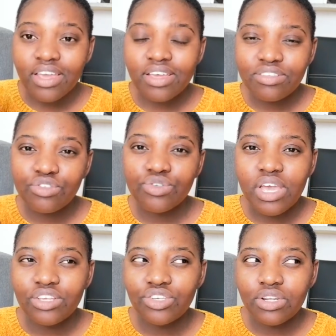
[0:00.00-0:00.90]
is to
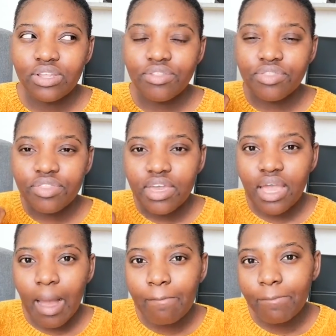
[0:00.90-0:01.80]
actually think
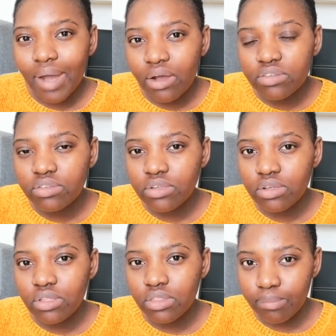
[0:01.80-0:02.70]
about
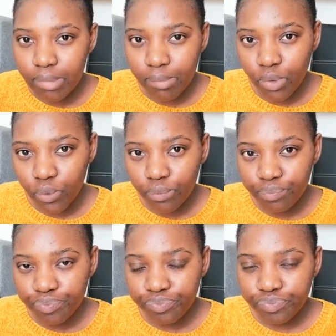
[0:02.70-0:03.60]
the memo,
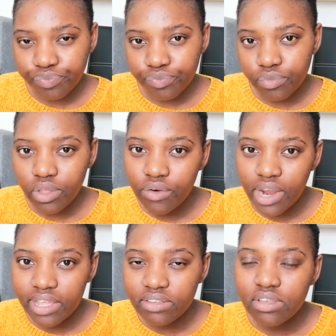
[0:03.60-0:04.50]

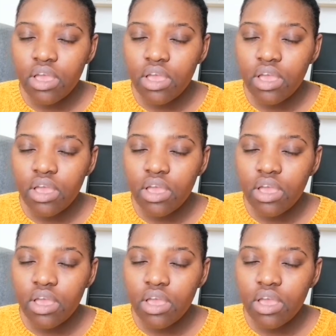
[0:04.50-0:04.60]
right?